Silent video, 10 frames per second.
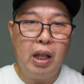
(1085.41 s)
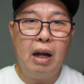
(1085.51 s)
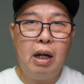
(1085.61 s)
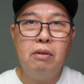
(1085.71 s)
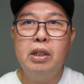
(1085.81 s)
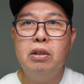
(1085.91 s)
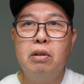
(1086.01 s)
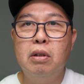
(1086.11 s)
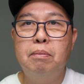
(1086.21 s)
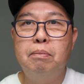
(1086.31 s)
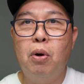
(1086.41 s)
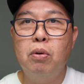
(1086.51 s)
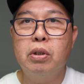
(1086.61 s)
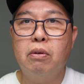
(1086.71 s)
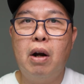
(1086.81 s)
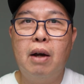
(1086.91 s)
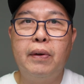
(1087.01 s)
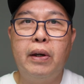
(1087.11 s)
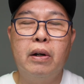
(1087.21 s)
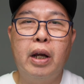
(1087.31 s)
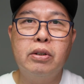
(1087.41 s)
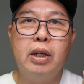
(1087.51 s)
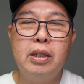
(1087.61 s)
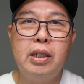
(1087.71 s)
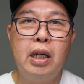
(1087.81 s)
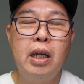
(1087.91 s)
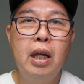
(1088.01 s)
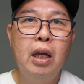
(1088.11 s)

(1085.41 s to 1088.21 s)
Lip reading: I'm just gonna post a graph here. As you can see,